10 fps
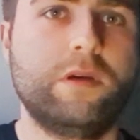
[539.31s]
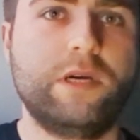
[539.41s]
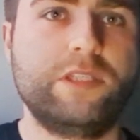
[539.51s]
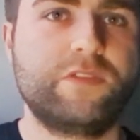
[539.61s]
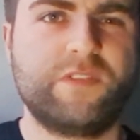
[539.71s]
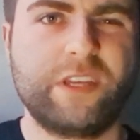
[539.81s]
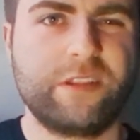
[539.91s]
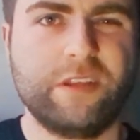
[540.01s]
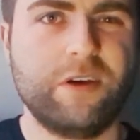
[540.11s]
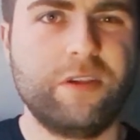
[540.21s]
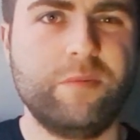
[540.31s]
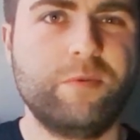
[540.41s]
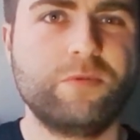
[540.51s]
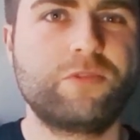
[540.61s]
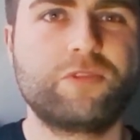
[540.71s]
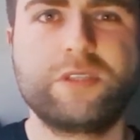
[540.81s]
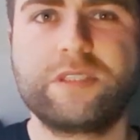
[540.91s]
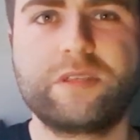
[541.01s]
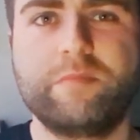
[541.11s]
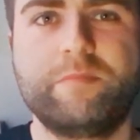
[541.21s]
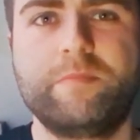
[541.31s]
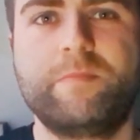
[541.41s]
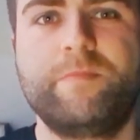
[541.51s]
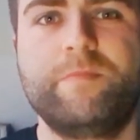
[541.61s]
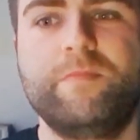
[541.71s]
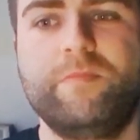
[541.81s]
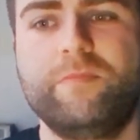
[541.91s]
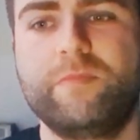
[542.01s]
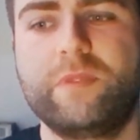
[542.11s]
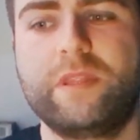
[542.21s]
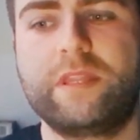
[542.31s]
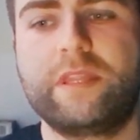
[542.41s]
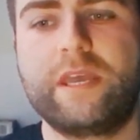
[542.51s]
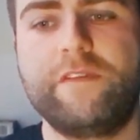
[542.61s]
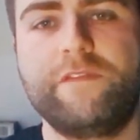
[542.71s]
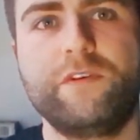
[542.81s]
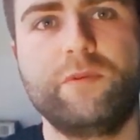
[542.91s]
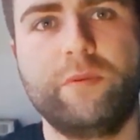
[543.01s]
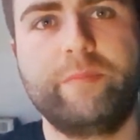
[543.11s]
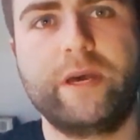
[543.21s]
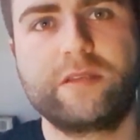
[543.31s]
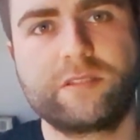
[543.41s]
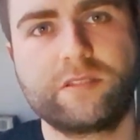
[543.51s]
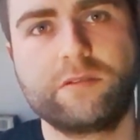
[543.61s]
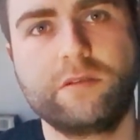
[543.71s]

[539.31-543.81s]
I just think the Ernie Ball strings are they feel the best.